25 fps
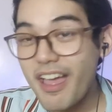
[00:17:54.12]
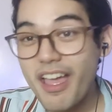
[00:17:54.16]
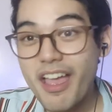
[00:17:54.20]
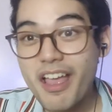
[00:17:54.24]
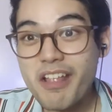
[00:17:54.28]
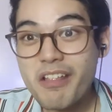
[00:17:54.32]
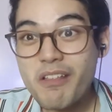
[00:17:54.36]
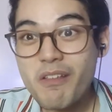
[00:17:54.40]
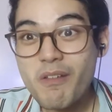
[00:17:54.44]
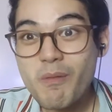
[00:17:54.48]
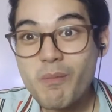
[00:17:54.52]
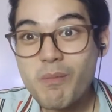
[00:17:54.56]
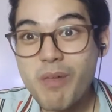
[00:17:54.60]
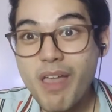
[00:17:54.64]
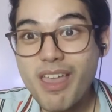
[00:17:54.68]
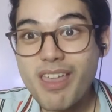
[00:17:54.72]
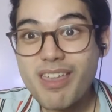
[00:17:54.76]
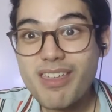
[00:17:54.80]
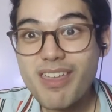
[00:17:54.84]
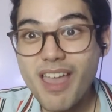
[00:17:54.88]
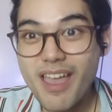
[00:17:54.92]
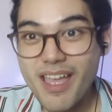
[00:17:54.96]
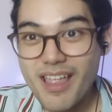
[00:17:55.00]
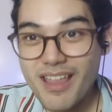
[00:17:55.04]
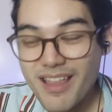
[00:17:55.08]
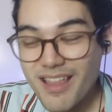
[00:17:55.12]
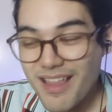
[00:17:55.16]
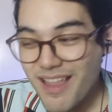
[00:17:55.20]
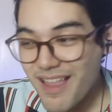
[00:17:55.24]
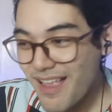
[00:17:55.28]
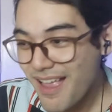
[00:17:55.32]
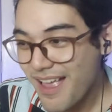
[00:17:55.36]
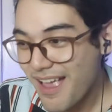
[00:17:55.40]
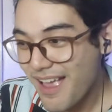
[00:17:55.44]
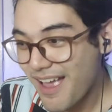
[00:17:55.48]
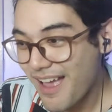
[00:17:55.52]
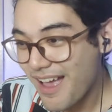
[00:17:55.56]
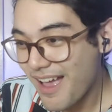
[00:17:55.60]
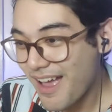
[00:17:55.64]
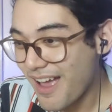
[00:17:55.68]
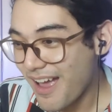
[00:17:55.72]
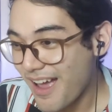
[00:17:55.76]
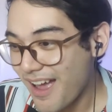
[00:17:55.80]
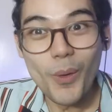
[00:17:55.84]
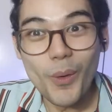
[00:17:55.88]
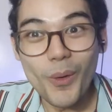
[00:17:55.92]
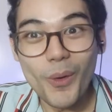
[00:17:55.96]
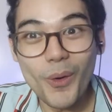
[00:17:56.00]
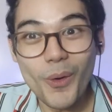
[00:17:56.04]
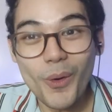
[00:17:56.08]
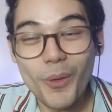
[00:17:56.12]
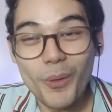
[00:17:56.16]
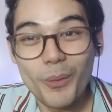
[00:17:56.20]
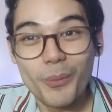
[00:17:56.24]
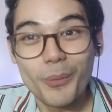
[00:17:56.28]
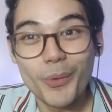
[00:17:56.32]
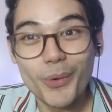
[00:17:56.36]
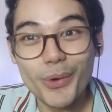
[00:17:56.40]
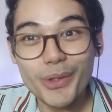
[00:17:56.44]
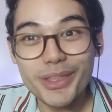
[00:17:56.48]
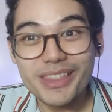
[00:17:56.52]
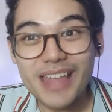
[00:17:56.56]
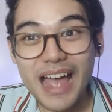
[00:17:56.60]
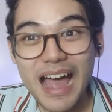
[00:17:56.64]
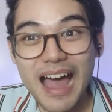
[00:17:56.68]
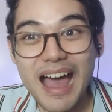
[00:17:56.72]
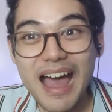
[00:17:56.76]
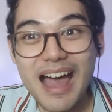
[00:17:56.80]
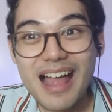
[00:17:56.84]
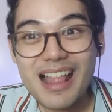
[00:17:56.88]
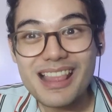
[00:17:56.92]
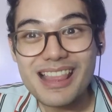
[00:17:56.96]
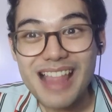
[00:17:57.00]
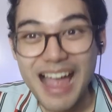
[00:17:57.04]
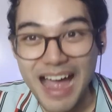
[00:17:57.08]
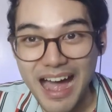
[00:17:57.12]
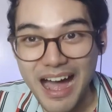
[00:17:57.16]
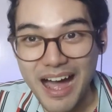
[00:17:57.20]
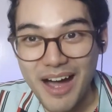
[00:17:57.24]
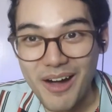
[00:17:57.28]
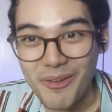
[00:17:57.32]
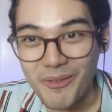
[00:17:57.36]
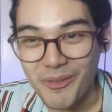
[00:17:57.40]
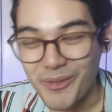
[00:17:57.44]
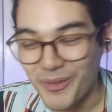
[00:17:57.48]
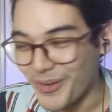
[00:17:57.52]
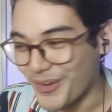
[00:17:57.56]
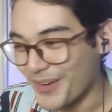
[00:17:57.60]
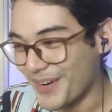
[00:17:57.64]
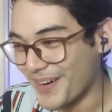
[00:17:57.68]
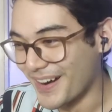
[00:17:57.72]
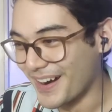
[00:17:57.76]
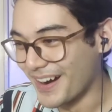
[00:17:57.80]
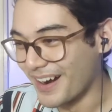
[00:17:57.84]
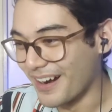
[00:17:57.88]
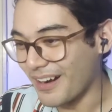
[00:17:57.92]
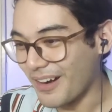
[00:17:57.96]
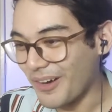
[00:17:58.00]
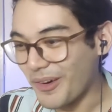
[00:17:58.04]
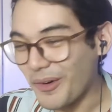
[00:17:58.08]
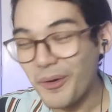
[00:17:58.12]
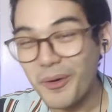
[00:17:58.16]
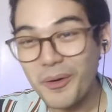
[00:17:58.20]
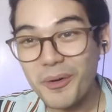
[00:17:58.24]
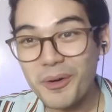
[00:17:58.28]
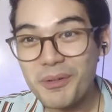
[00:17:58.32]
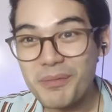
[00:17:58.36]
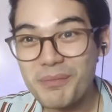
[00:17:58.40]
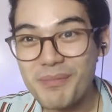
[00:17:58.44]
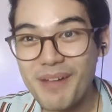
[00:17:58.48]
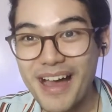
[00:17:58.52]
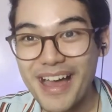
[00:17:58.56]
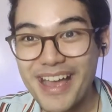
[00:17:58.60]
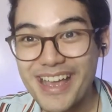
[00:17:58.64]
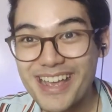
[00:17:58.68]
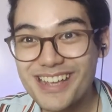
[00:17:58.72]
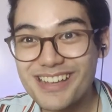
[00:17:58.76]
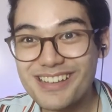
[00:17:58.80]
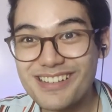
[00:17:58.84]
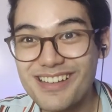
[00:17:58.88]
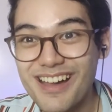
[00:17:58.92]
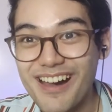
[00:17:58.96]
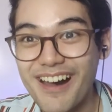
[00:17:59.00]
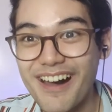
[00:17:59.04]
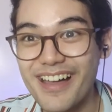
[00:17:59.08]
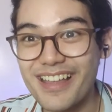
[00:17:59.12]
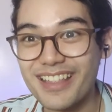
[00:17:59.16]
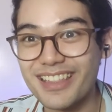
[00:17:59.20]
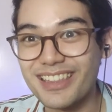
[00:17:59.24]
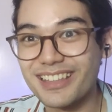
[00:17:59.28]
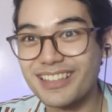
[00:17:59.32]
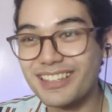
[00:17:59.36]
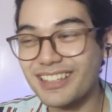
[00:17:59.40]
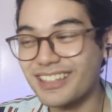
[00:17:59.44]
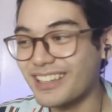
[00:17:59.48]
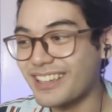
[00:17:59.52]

Ano ba yan? Who would allow? Oh my God!